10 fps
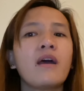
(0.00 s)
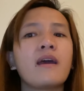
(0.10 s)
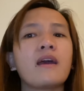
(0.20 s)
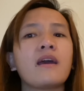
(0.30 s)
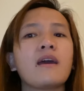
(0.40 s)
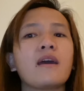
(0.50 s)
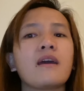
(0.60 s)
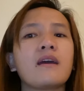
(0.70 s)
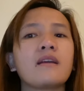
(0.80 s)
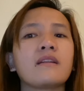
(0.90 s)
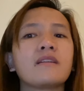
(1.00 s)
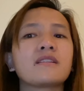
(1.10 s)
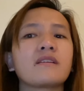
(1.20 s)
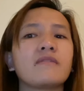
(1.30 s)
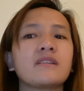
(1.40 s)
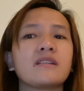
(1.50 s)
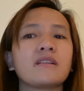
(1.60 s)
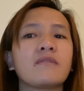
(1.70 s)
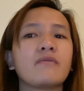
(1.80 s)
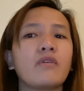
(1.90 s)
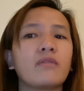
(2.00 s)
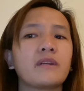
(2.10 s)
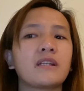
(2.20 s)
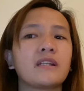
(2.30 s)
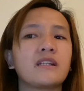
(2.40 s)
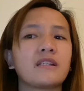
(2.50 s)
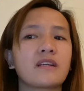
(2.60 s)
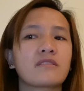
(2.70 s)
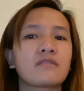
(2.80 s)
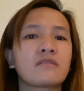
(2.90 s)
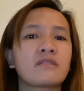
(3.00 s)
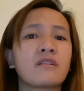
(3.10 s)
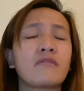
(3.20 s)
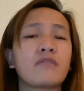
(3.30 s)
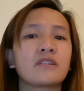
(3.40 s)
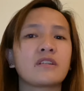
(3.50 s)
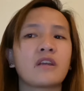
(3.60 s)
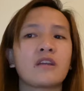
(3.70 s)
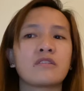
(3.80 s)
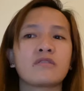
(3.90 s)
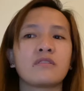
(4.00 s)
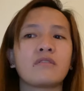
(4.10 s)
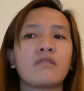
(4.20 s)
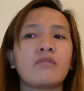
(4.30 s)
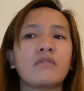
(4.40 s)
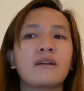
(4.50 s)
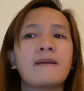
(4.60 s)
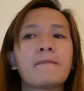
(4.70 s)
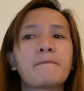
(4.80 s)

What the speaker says: and the services involved in the detection, investigation, or